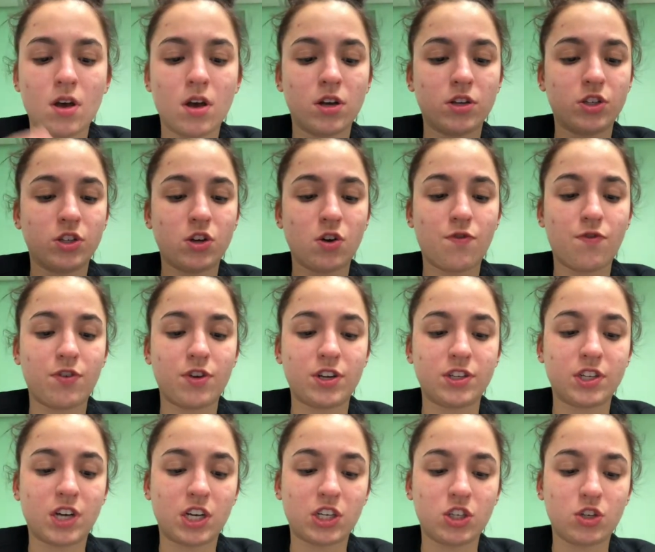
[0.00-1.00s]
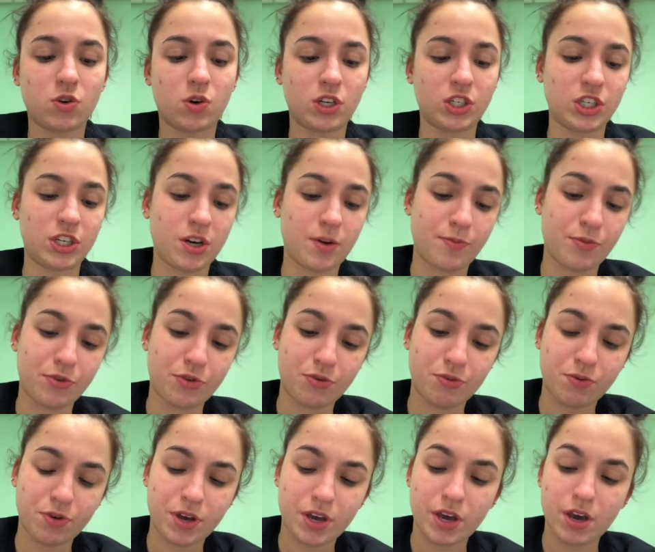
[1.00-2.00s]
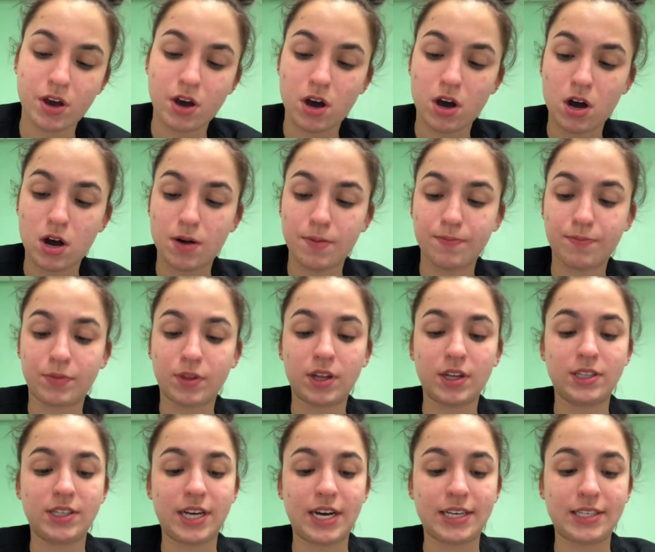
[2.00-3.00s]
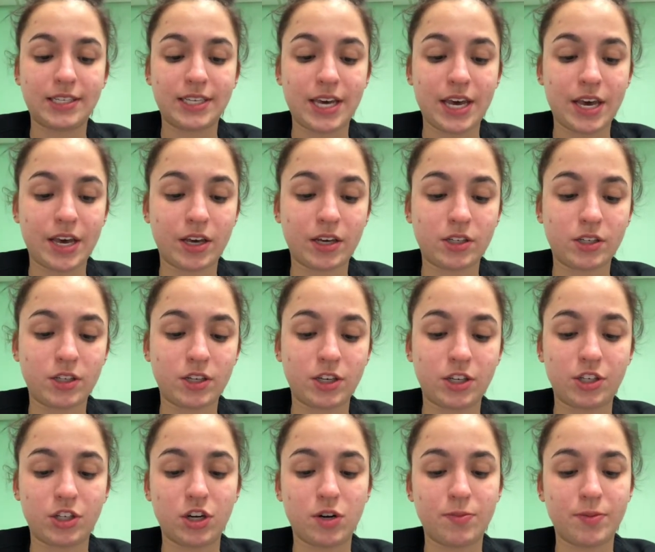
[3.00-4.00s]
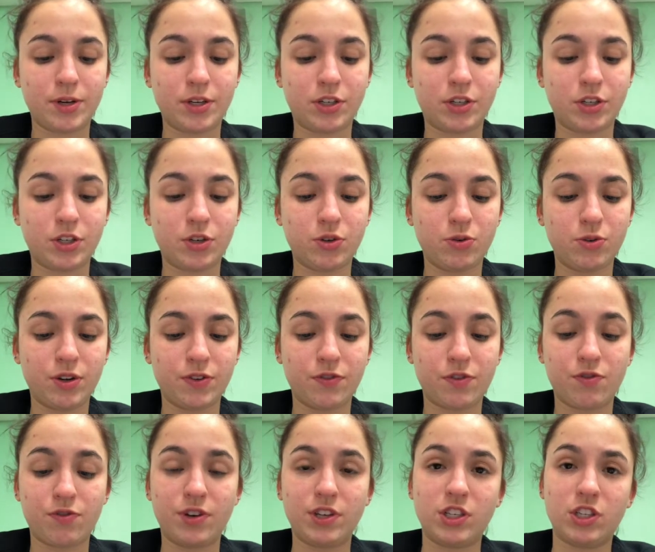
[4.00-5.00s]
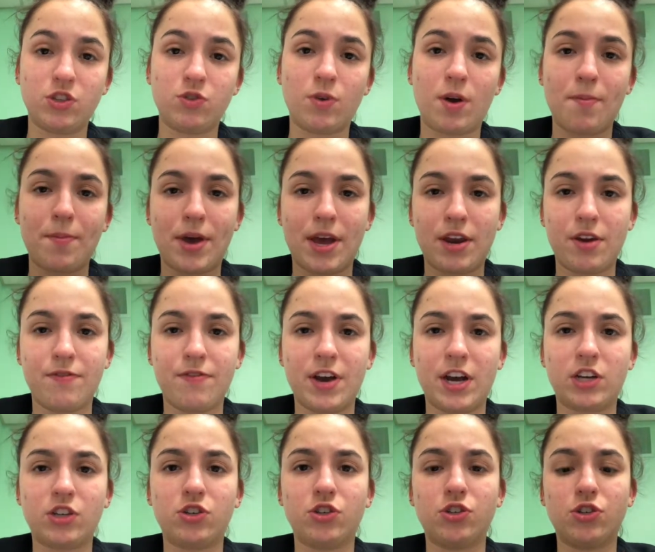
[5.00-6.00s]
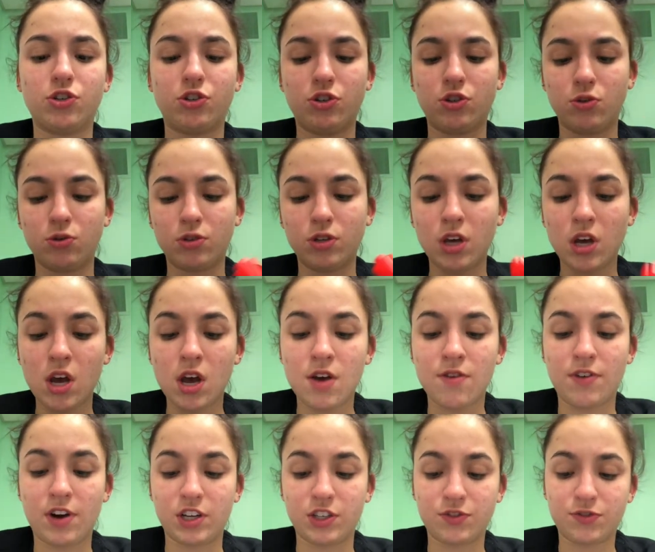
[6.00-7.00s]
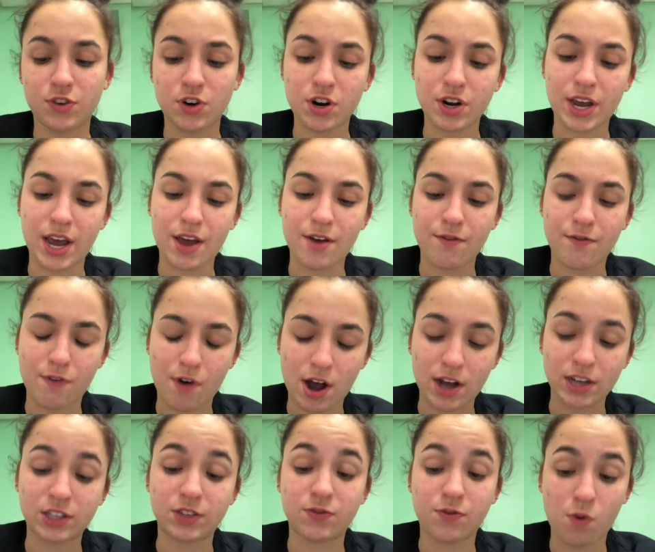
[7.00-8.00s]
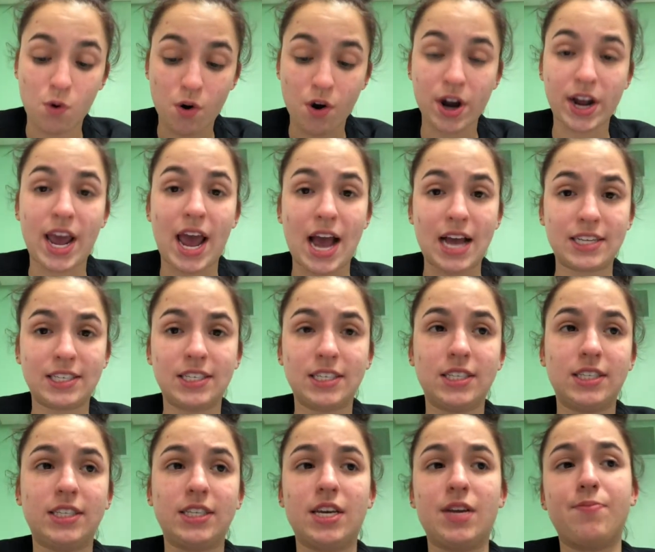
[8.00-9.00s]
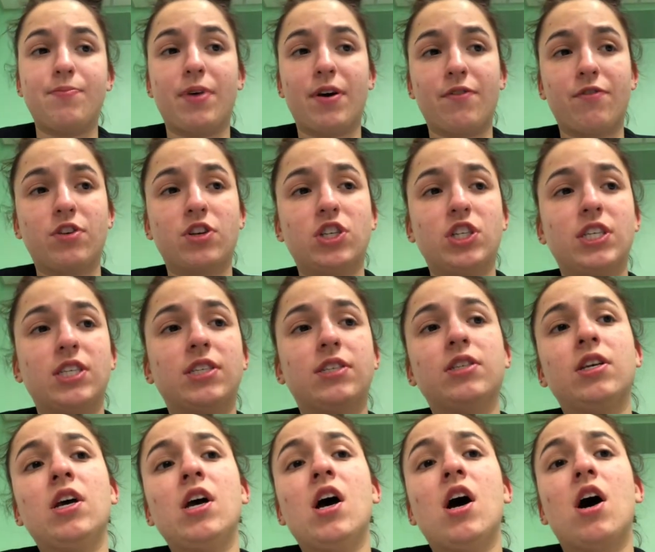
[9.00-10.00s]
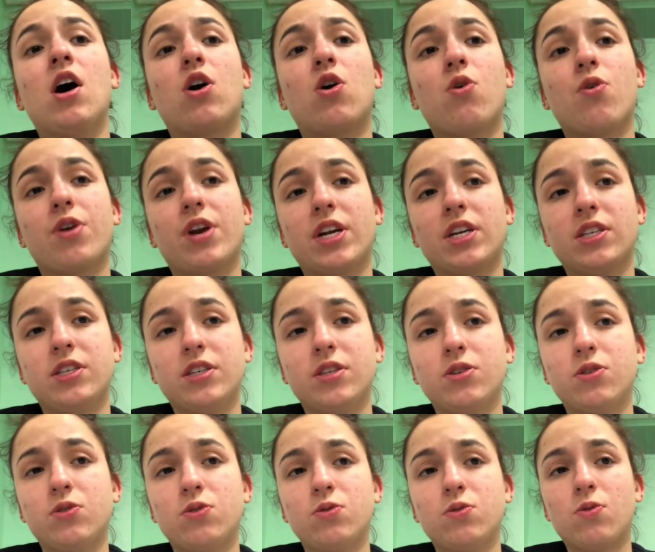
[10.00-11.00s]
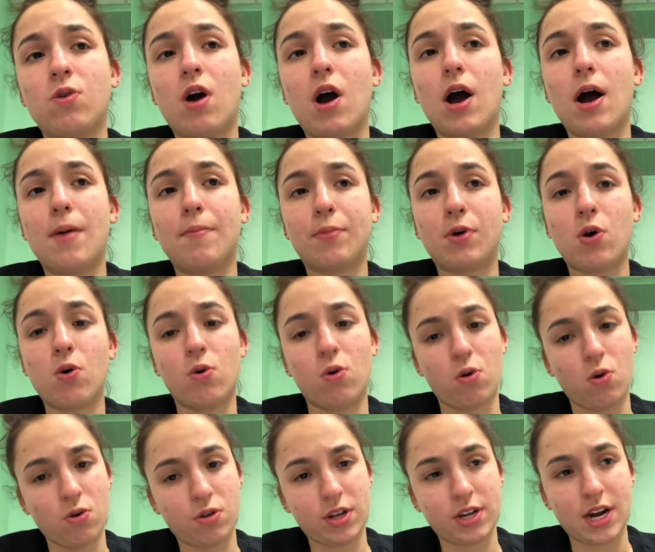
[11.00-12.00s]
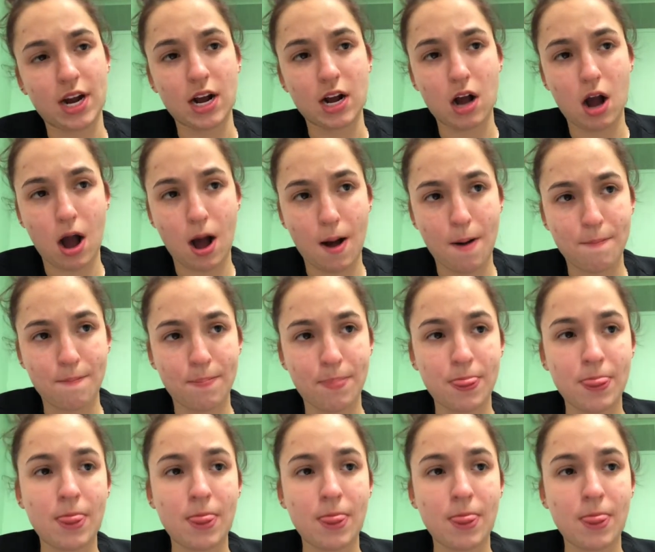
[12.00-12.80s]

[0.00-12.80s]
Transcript: So for discussion question number 3, it's asking to determine 2 different reasons why manufacturers use phosphoric acids in beverages. According to Coca-Cola.com,